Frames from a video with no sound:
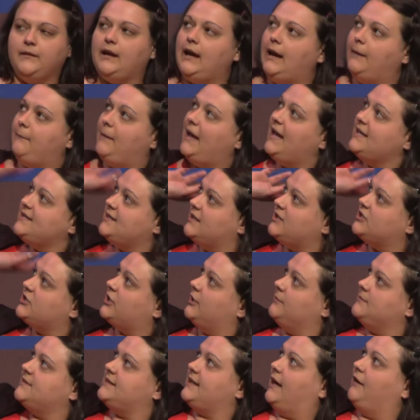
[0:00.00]
a message
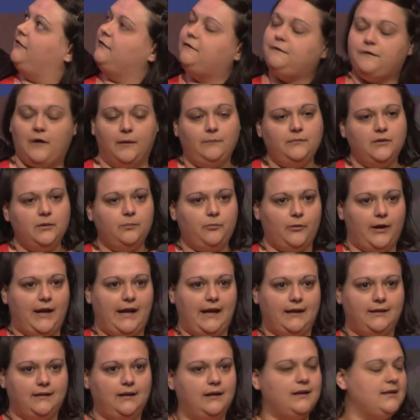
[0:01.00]
comes down from the
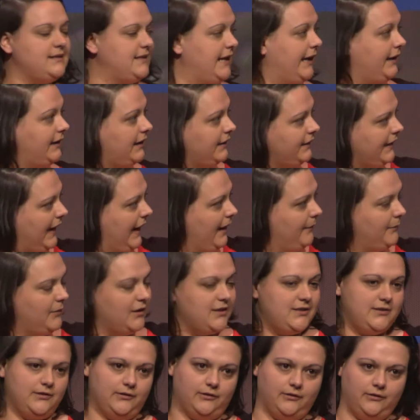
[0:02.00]
brain telling that
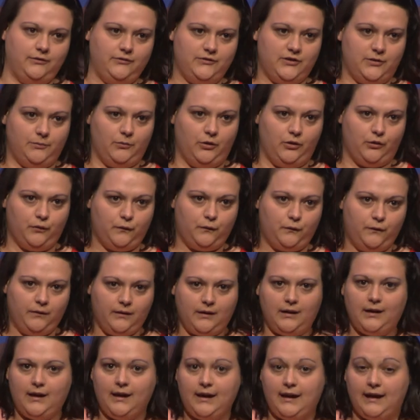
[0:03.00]
muscle to move,
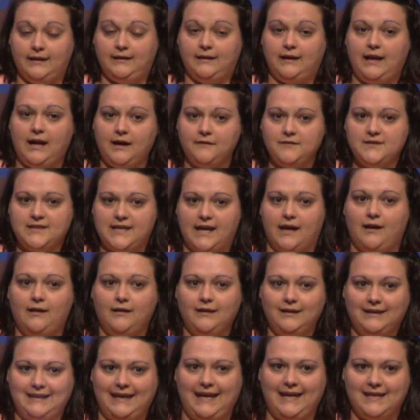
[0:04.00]
and the nerve cell
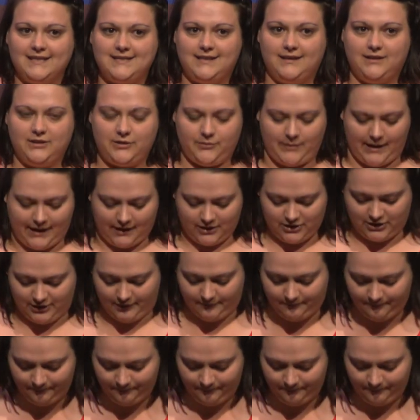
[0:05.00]
kicks into action.